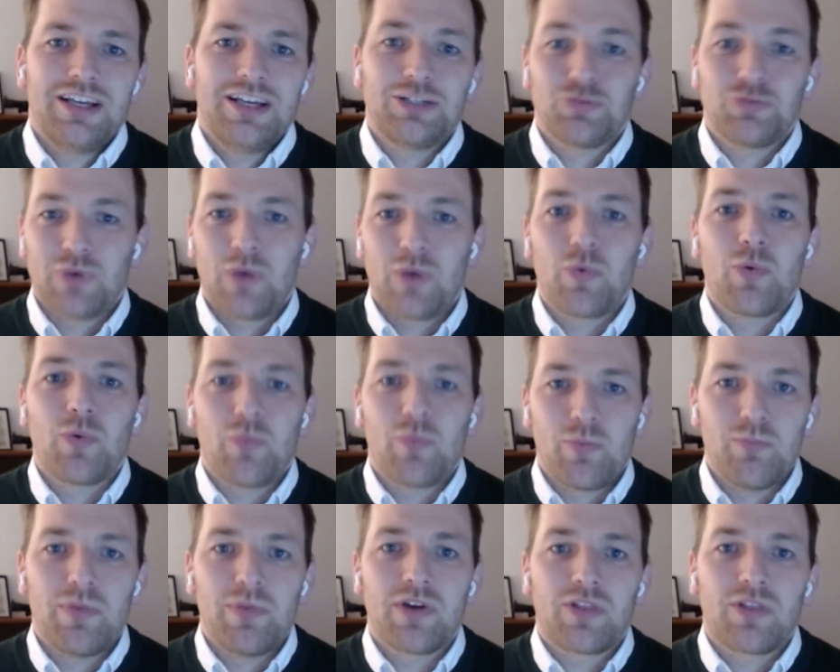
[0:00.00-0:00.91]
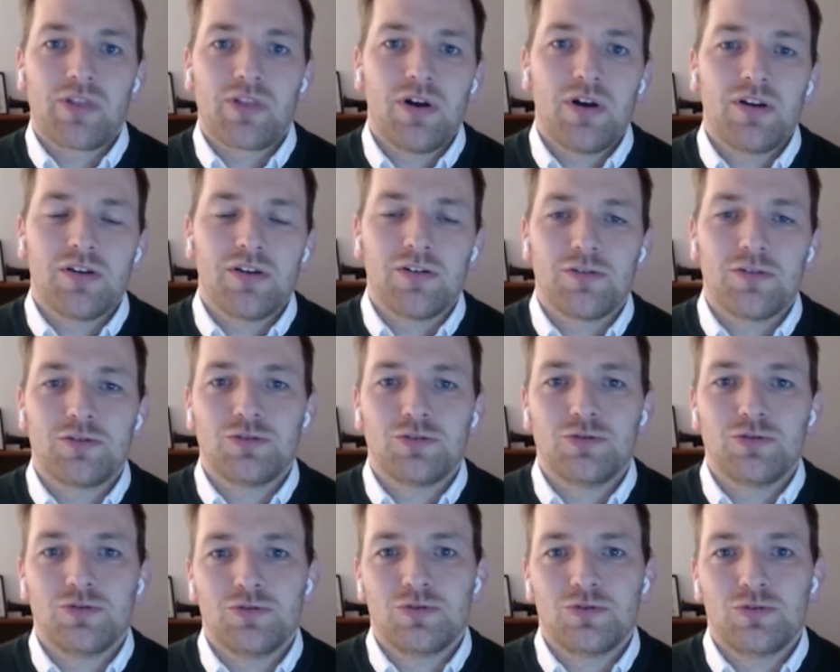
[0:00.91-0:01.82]
is where we make the money
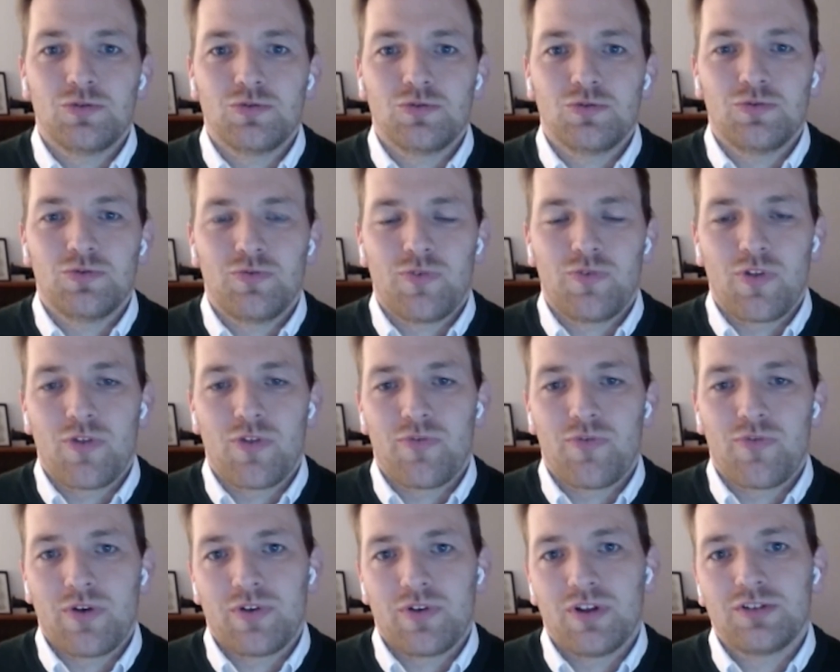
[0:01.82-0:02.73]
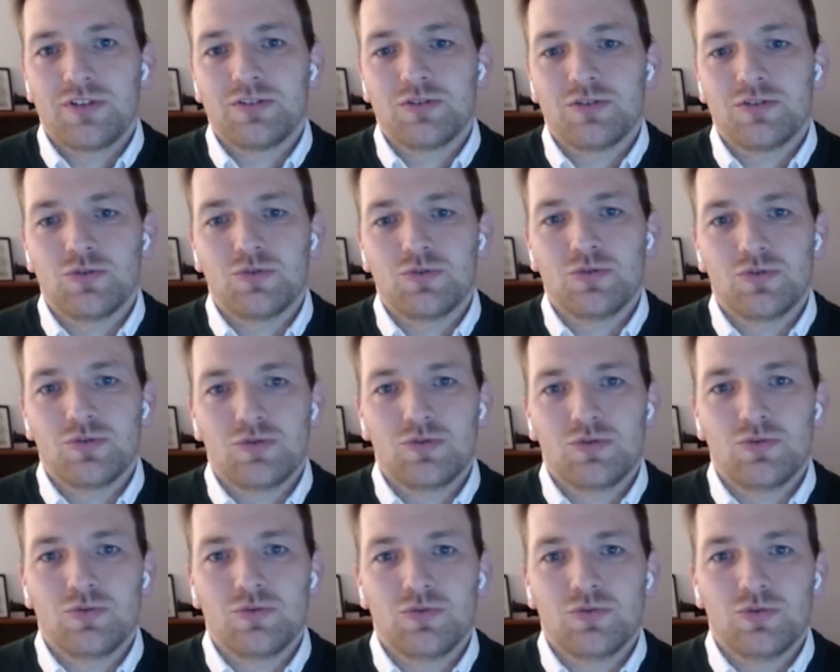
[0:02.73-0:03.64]
for the foundation to
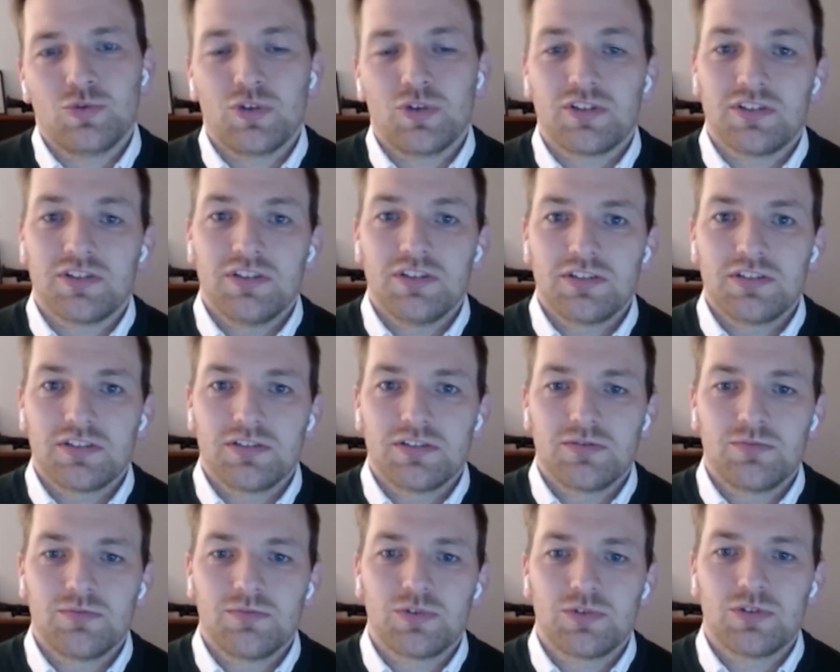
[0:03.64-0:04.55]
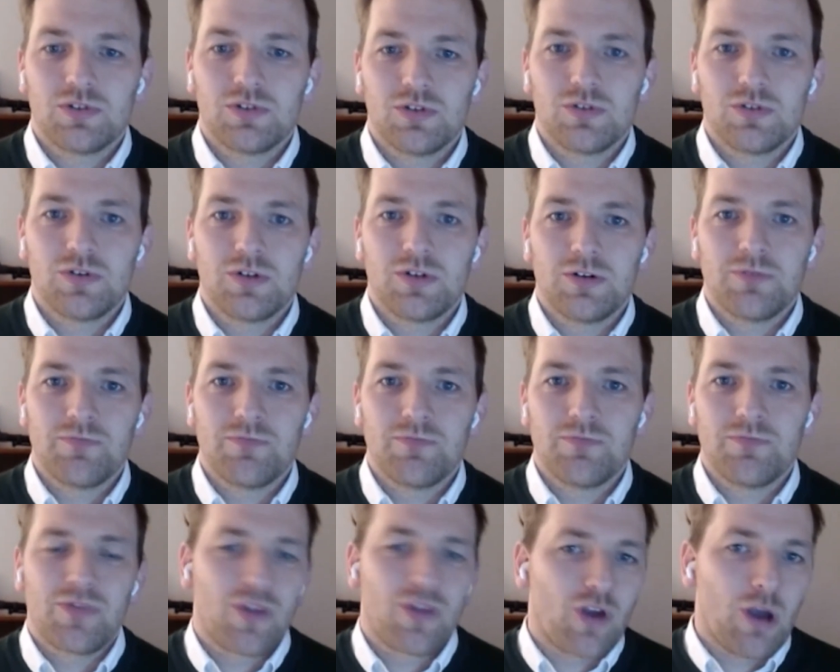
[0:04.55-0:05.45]
exist. So
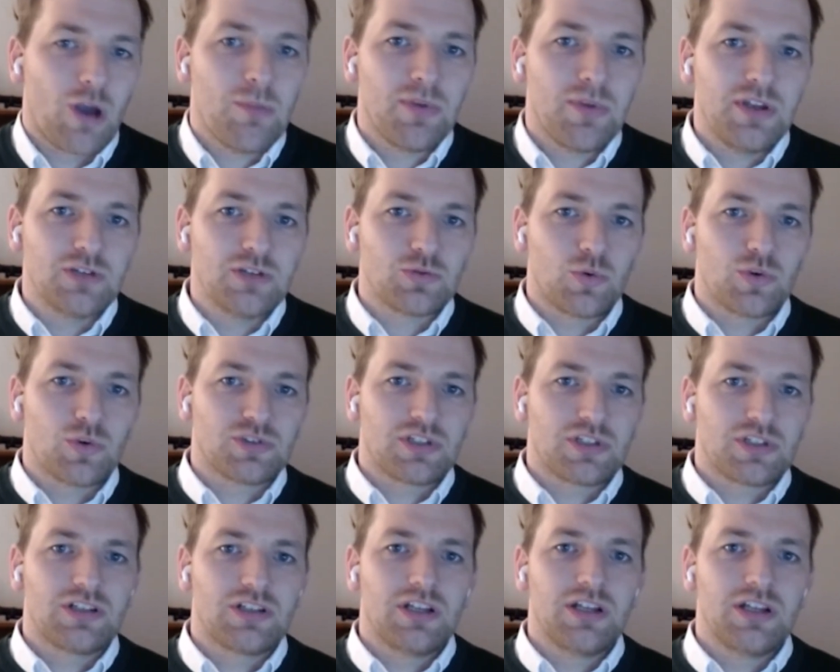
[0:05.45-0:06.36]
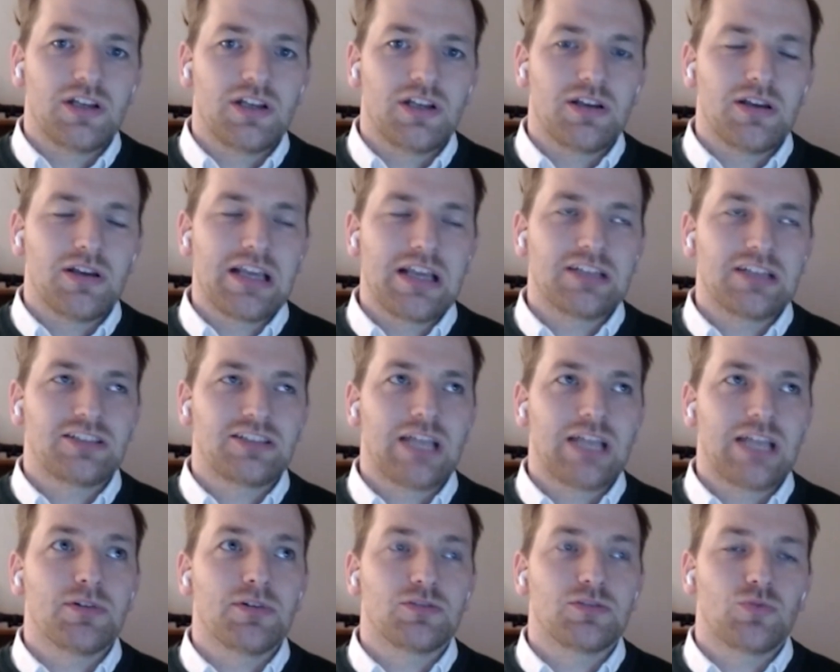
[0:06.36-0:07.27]
the company was actually
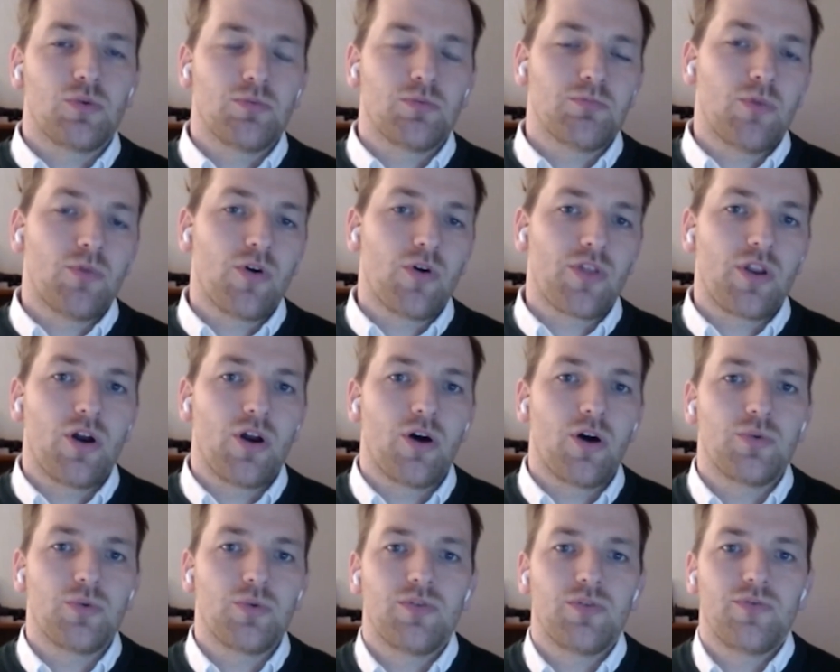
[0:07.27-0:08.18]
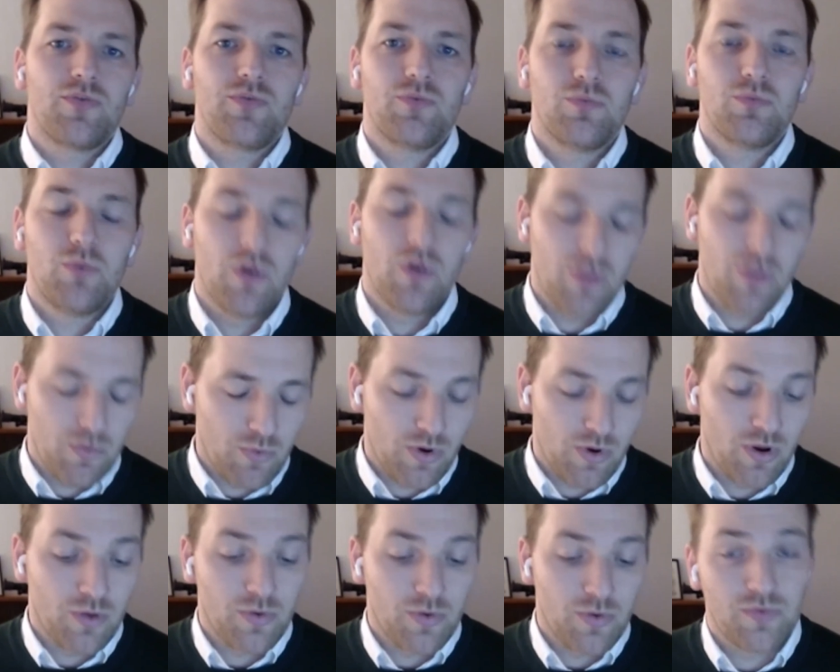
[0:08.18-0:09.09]
established for more than
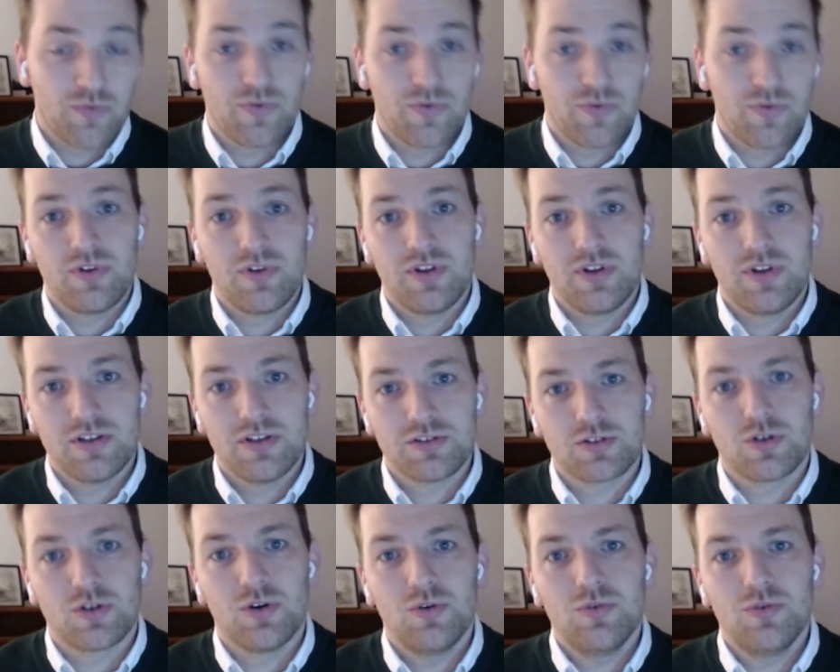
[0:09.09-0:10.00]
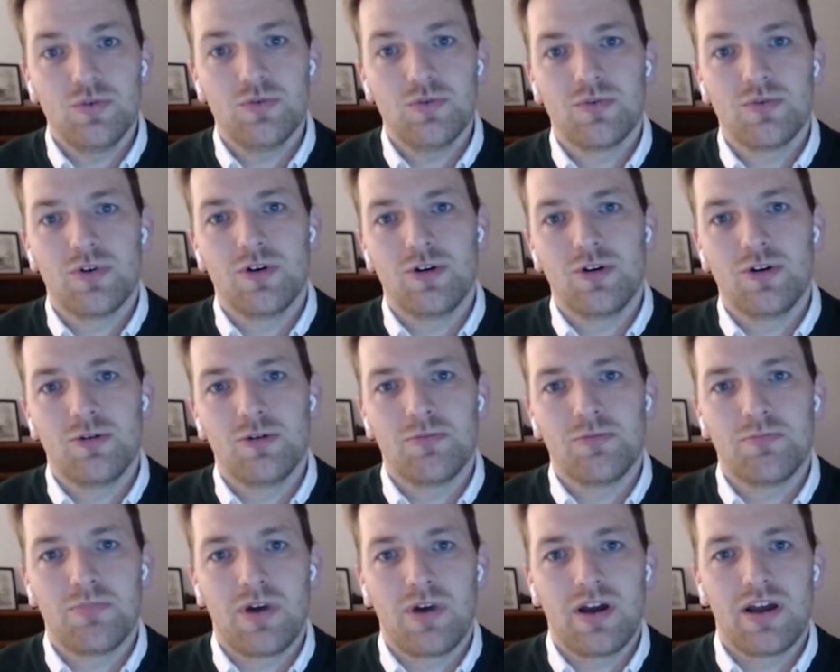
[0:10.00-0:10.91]
150 years ago
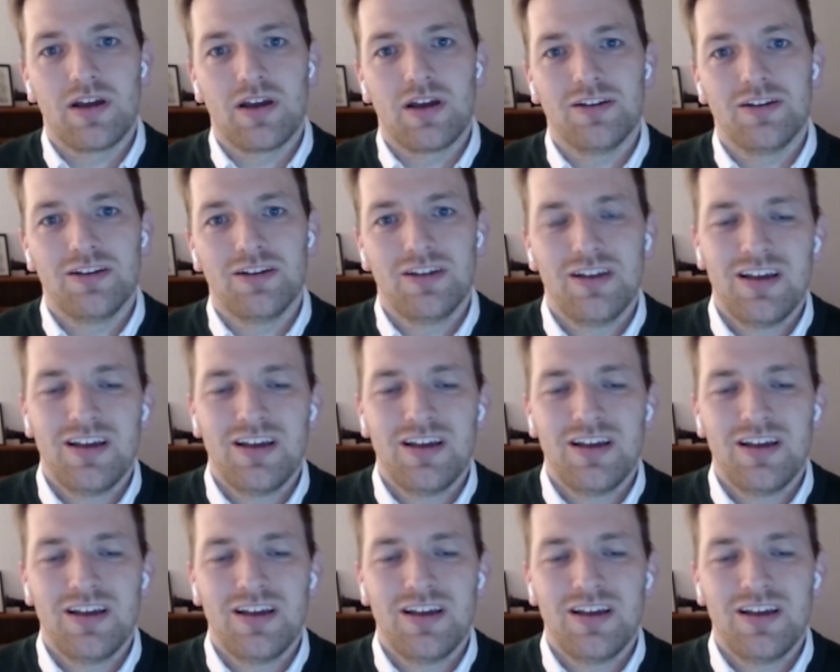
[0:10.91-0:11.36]
by a